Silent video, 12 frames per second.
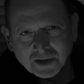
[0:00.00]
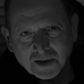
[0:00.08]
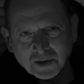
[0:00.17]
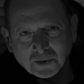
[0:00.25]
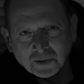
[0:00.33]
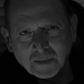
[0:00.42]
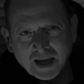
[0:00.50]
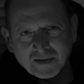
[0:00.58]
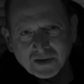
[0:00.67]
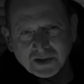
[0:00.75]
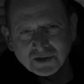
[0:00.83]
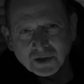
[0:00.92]
to the old man
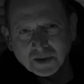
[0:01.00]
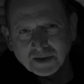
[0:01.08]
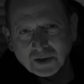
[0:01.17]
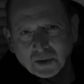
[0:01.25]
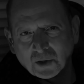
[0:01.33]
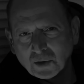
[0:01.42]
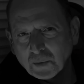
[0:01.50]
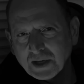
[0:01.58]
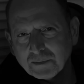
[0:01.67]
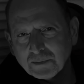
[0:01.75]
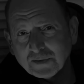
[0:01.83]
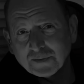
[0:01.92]
than during the whole
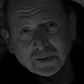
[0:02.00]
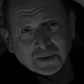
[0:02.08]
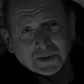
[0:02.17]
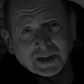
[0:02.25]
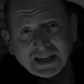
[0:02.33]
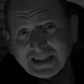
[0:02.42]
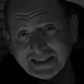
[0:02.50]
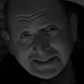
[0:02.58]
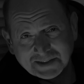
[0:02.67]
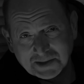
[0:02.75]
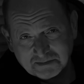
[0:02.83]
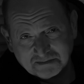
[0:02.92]
week before I killed
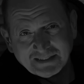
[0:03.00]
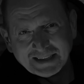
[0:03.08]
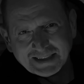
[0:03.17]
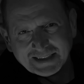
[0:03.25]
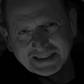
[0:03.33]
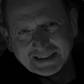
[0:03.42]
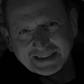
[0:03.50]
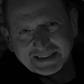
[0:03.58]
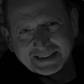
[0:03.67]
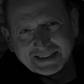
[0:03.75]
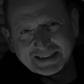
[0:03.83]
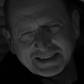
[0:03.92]
him.
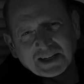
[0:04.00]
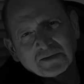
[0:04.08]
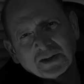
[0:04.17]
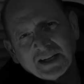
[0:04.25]
And every